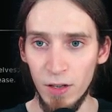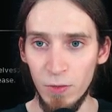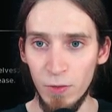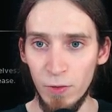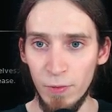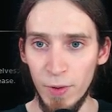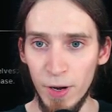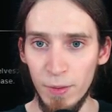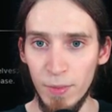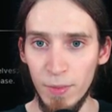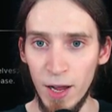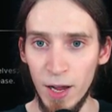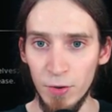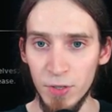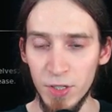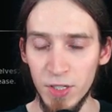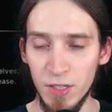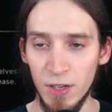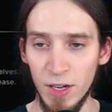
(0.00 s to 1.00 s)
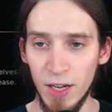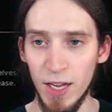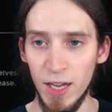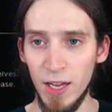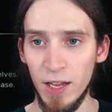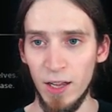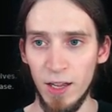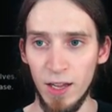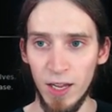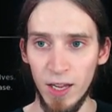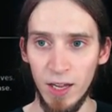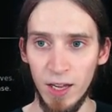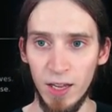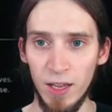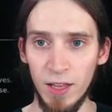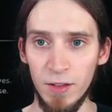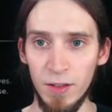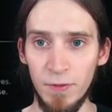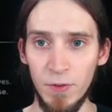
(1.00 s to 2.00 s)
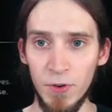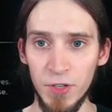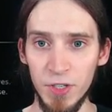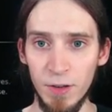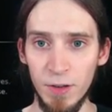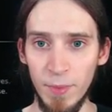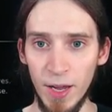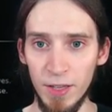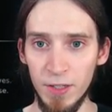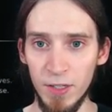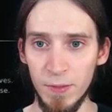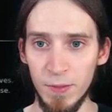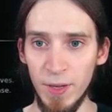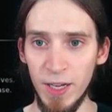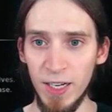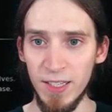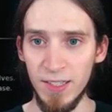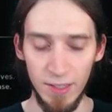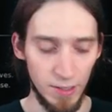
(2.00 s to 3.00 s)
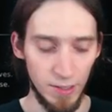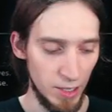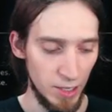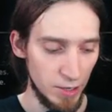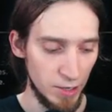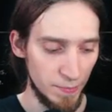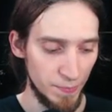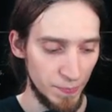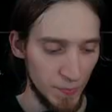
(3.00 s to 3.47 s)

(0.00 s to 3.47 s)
with my mouse, and the first command is pasted here.